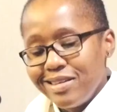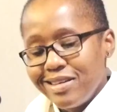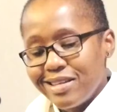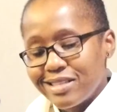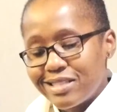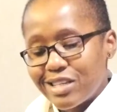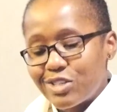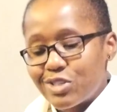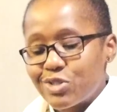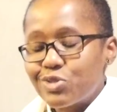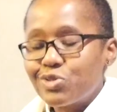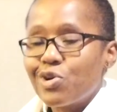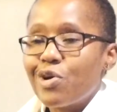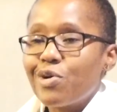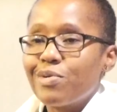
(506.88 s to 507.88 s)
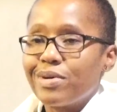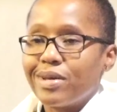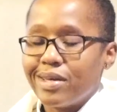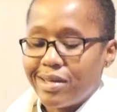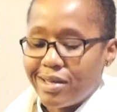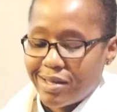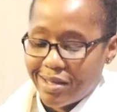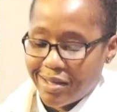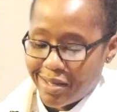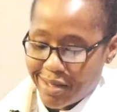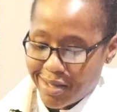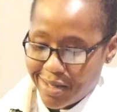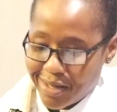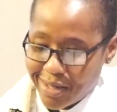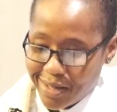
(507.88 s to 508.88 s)
It is a story
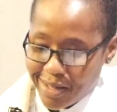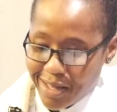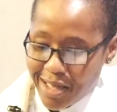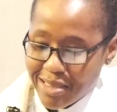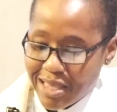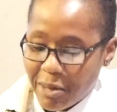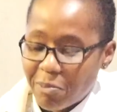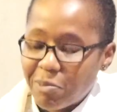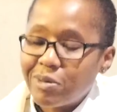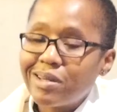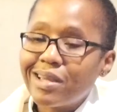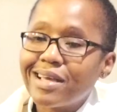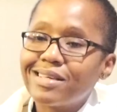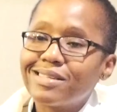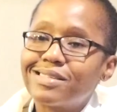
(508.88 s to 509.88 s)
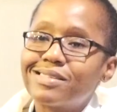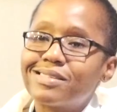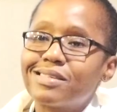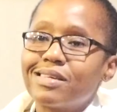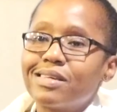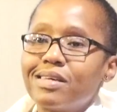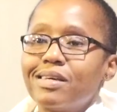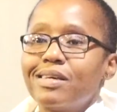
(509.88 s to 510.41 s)
that placed